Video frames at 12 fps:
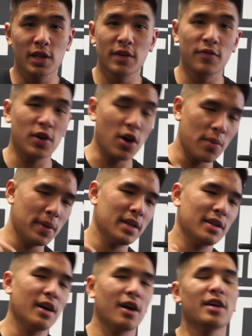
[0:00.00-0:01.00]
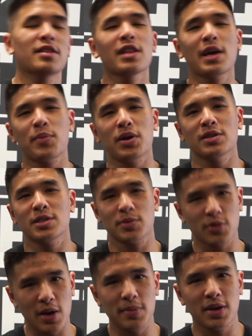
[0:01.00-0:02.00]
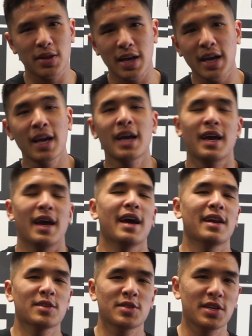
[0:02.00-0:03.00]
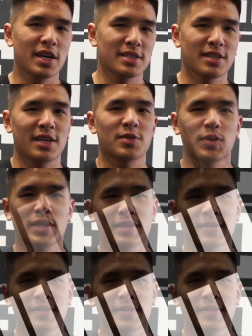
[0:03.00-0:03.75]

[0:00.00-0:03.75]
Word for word: leave a comment, uh, hit the like button, subscribe and all that, and I'll see you guys in the next one.